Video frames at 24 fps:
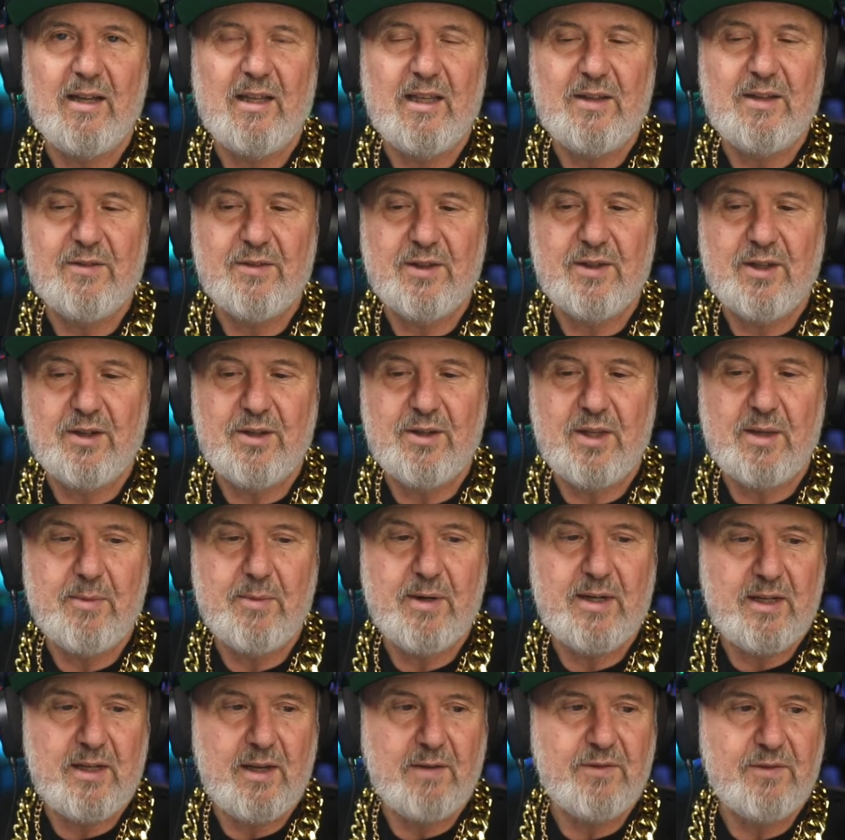even though they
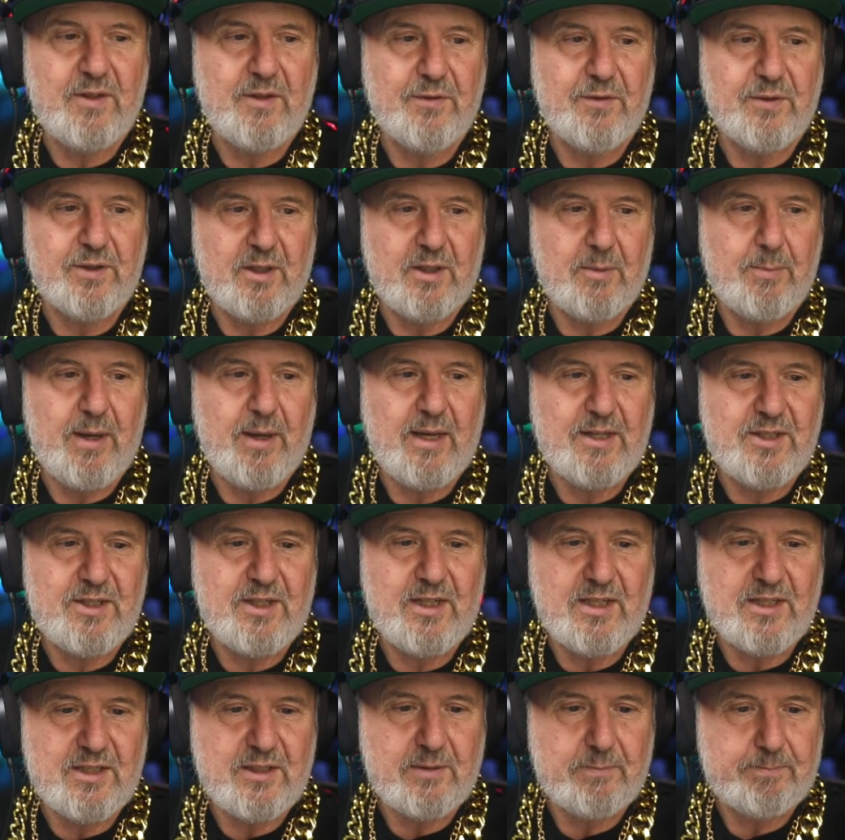might have different
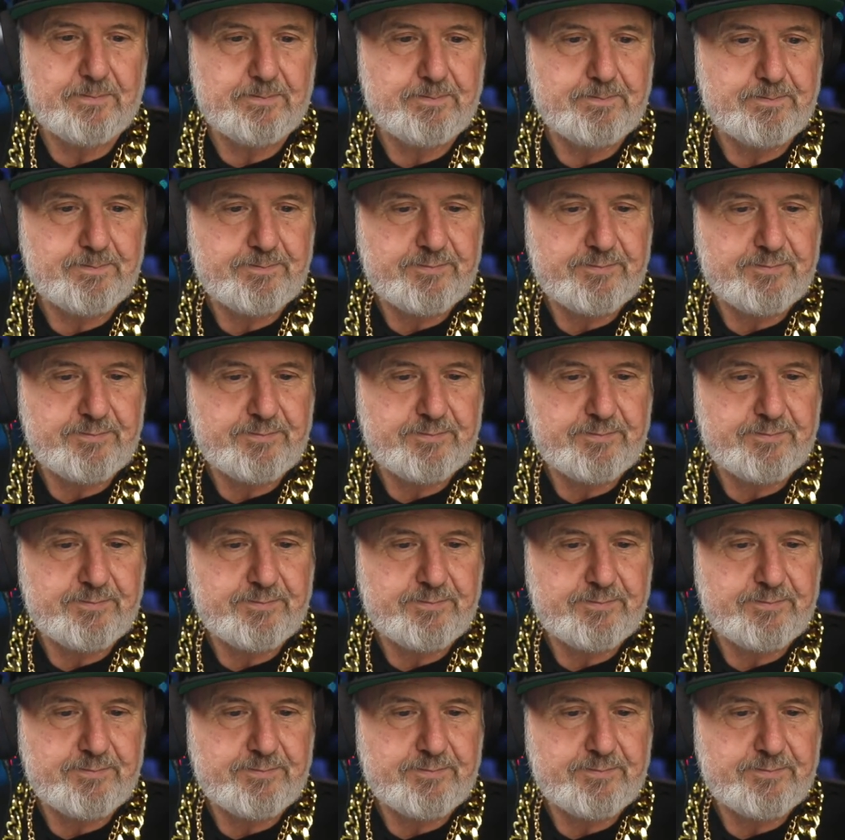capacities.